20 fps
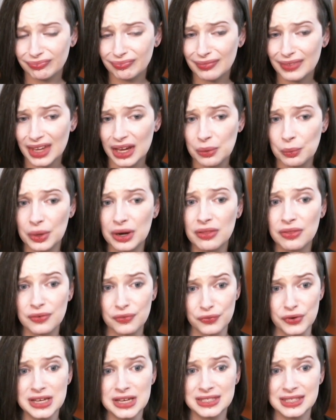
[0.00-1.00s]
And one of the
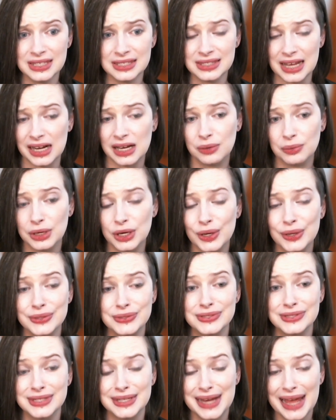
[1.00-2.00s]
phrases that I
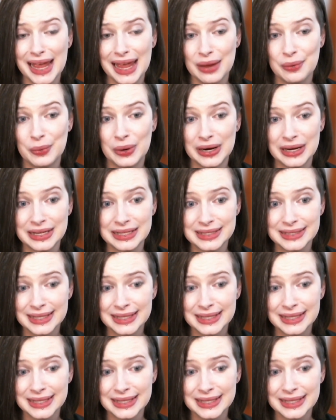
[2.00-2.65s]
rehearsed today was,